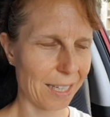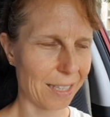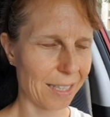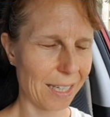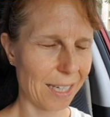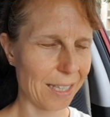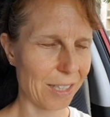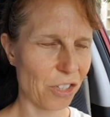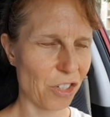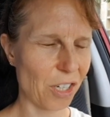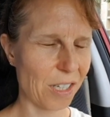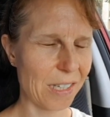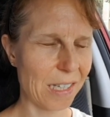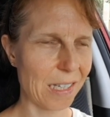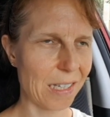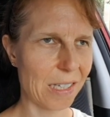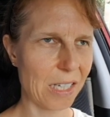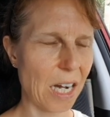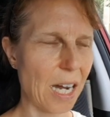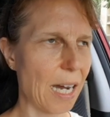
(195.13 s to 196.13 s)
it's just
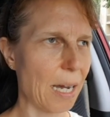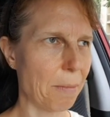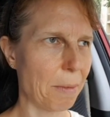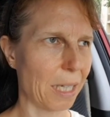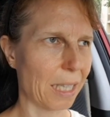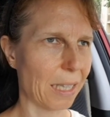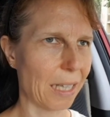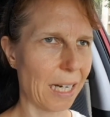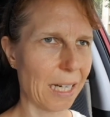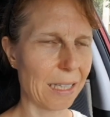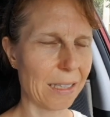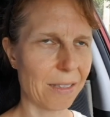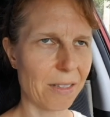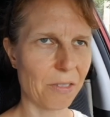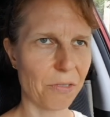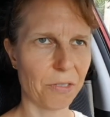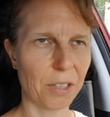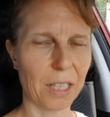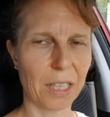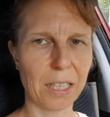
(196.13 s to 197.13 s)
this timing
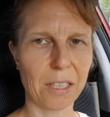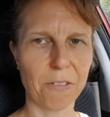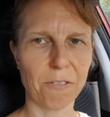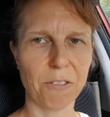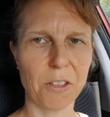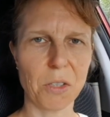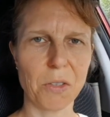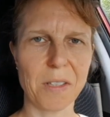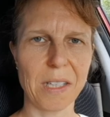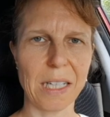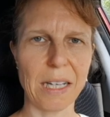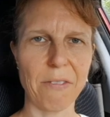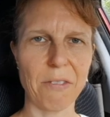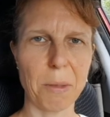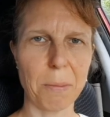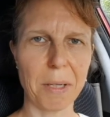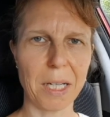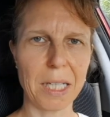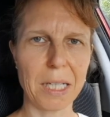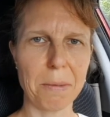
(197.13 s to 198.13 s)
that's really confusing
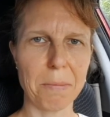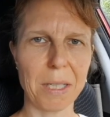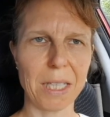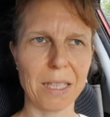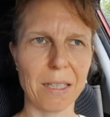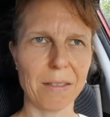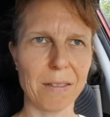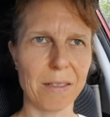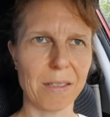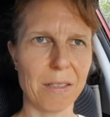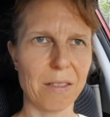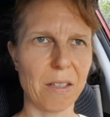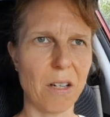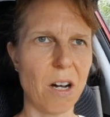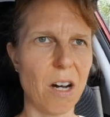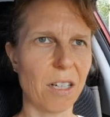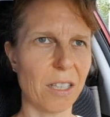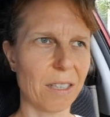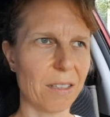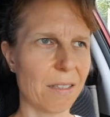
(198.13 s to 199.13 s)
everybody because it's
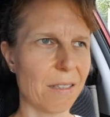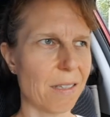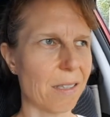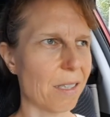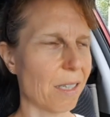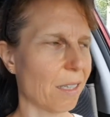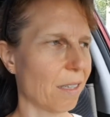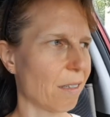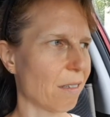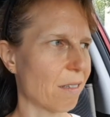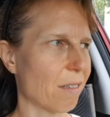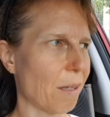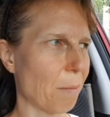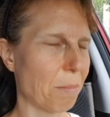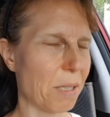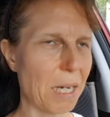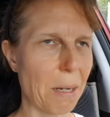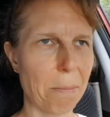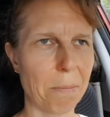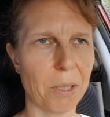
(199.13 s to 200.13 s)
August and
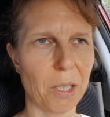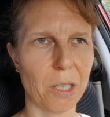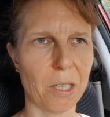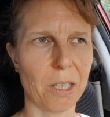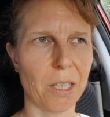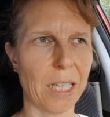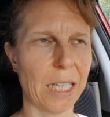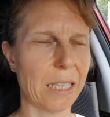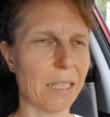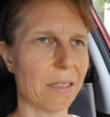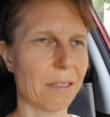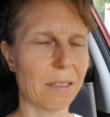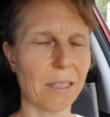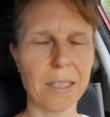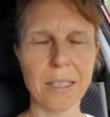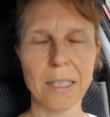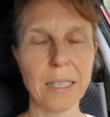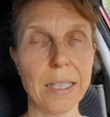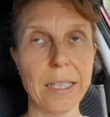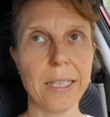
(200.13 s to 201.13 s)
September and
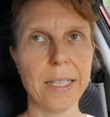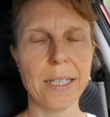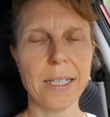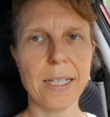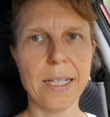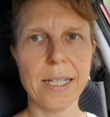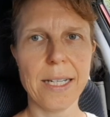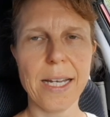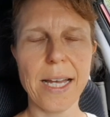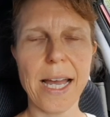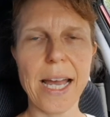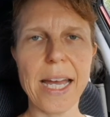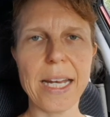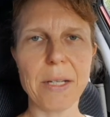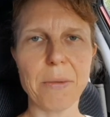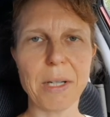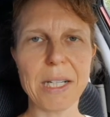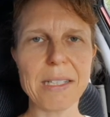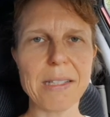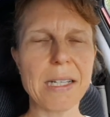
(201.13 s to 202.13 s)

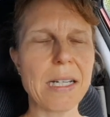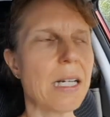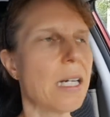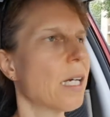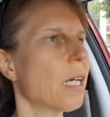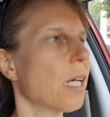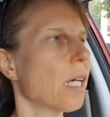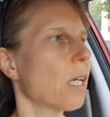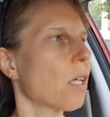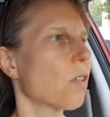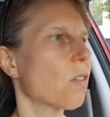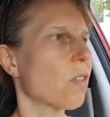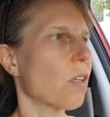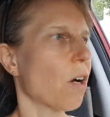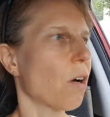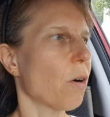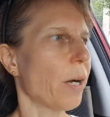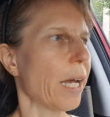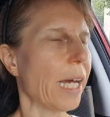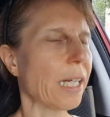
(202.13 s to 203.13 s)
anyways.
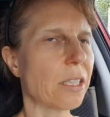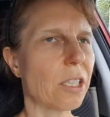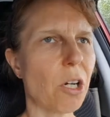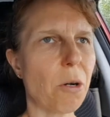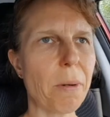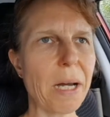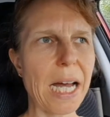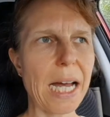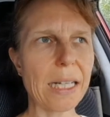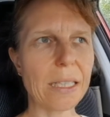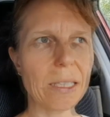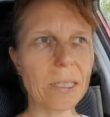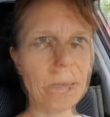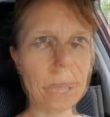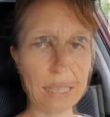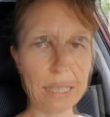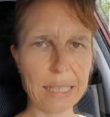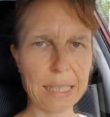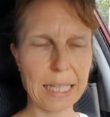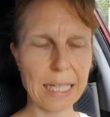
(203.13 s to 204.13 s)
So I had to go back,
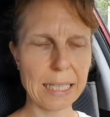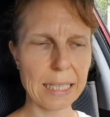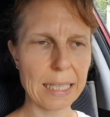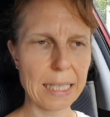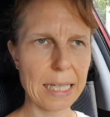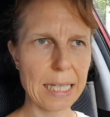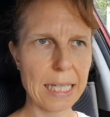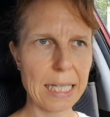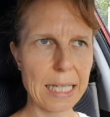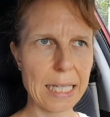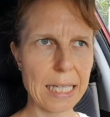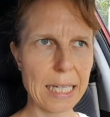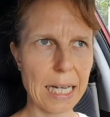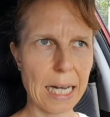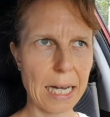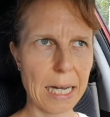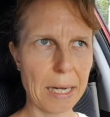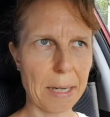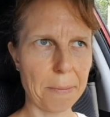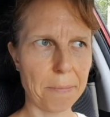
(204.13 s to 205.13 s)
get
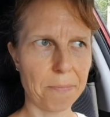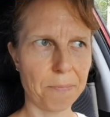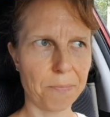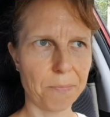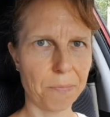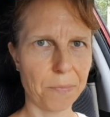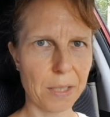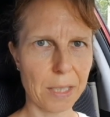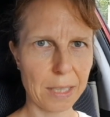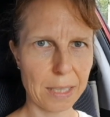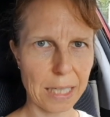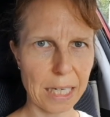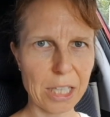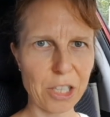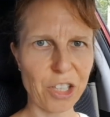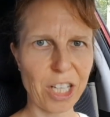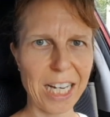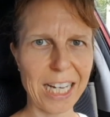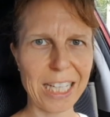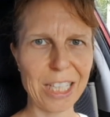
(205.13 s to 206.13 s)
the
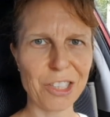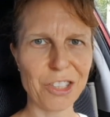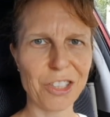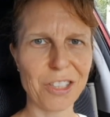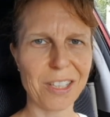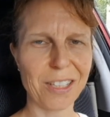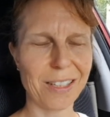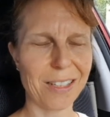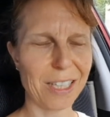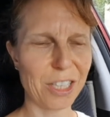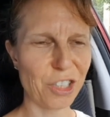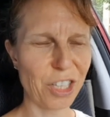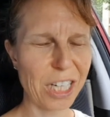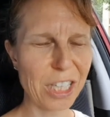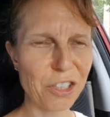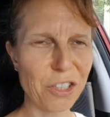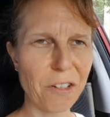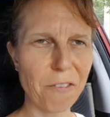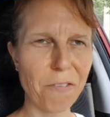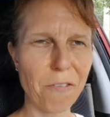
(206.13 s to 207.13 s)
date changed. They
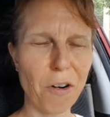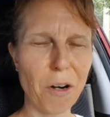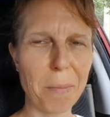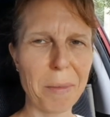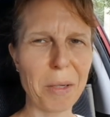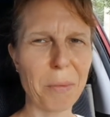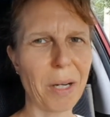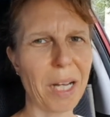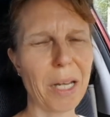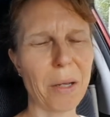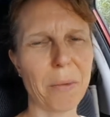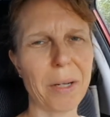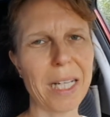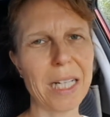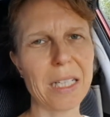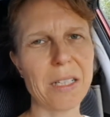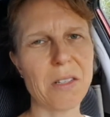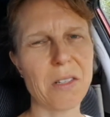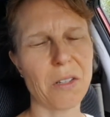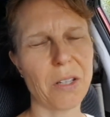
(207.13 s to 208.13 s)
changed it for me while I
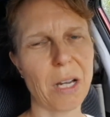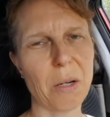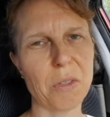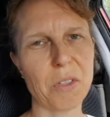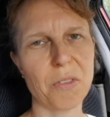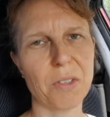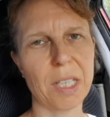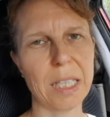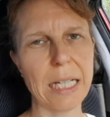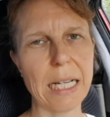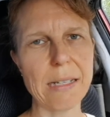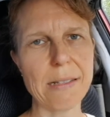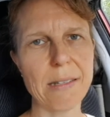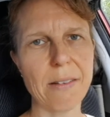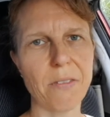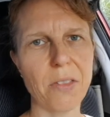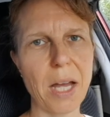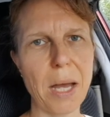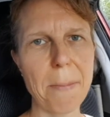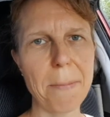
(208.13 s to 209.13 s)
waited, so that was really nice
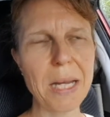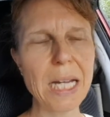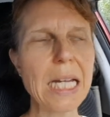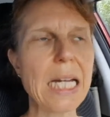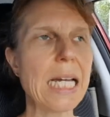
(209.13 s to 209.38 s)
of them.